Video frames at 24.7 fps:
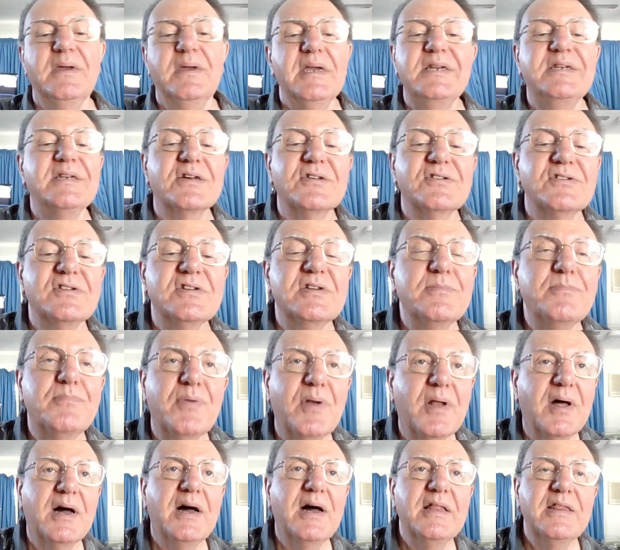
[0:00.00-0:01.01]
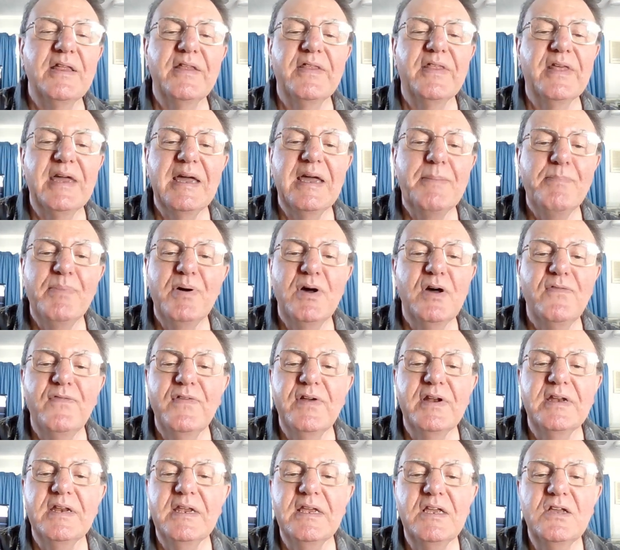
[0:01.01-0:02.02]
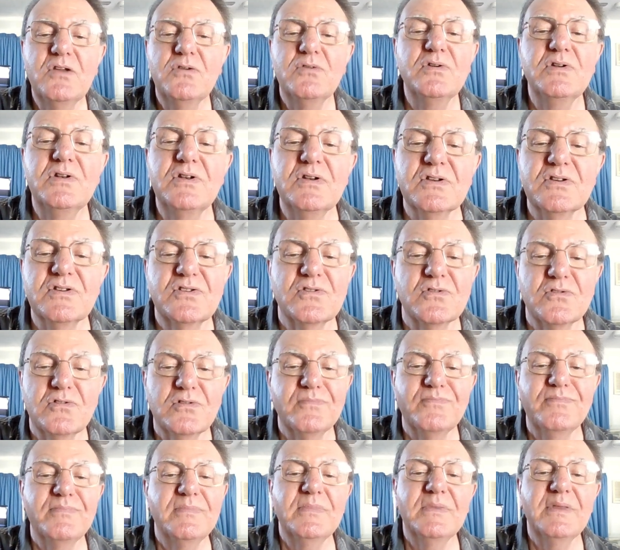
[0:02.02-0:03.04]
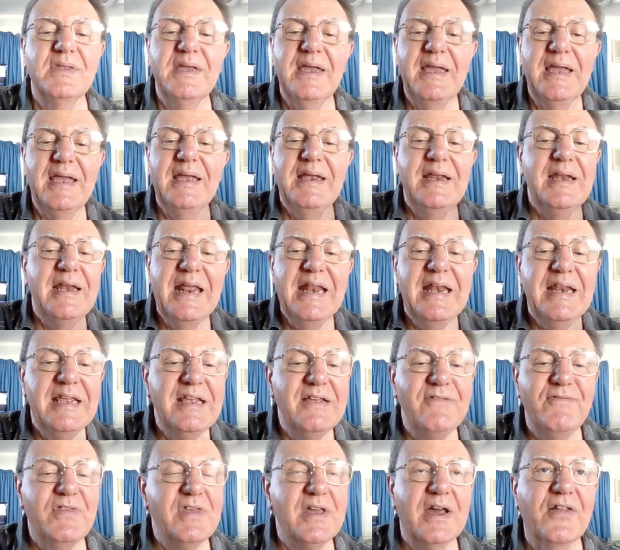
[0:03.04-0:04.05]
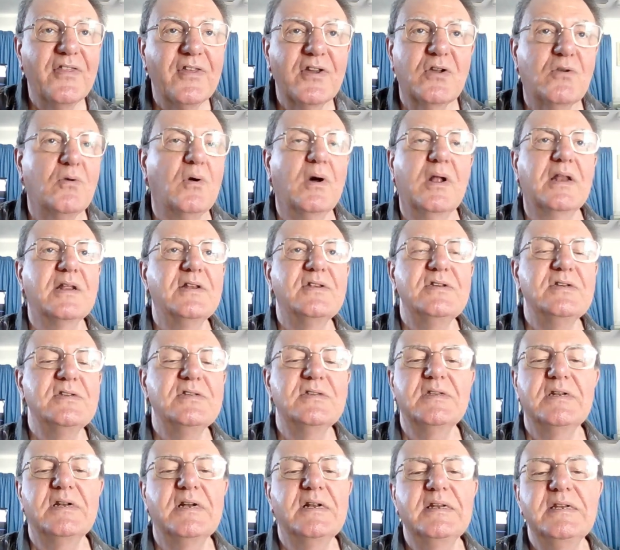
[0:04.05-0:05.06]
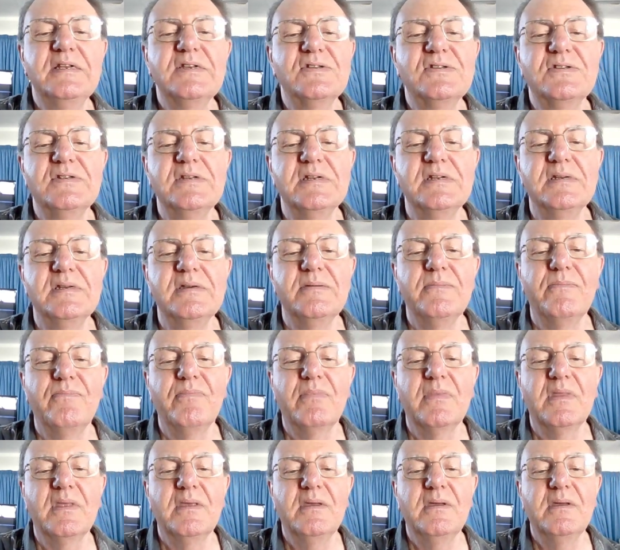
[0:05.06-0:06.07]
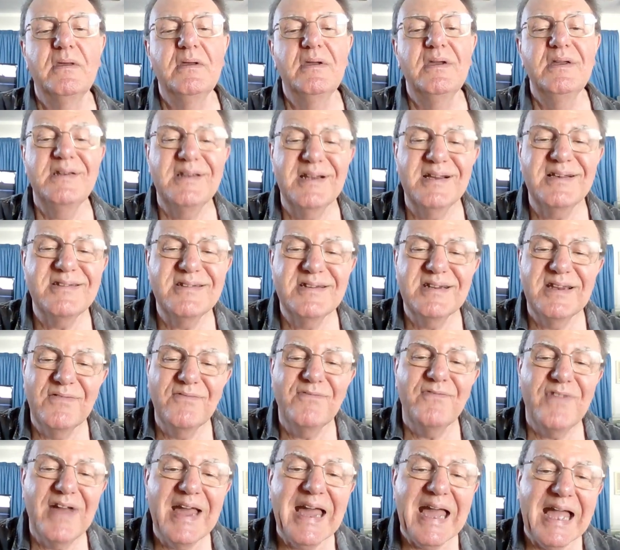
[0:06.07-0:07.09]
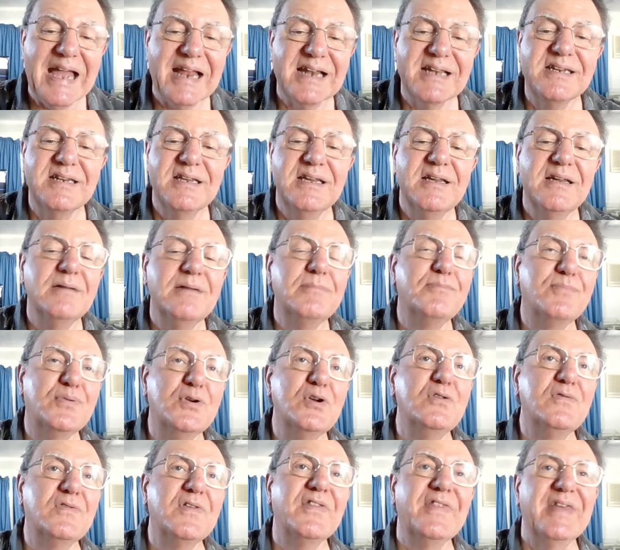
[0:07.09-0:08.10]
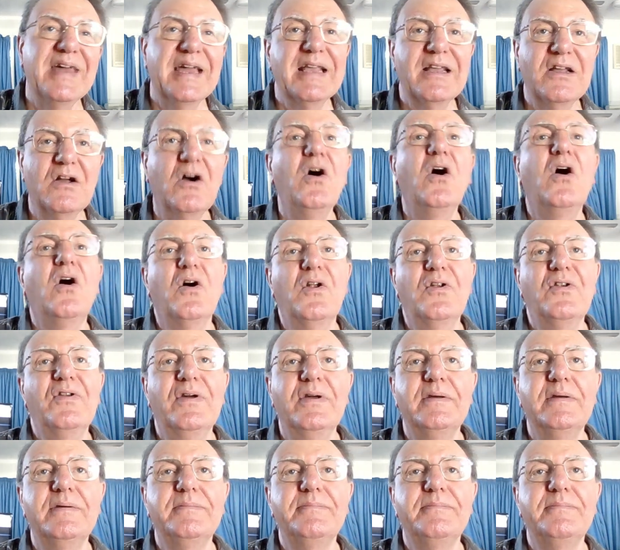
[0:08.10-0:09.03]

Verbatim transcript: It doesn't imply that they are perfect in goodness or in any of the other qualities that are listed. It doesn't, in fact, prove that they're God.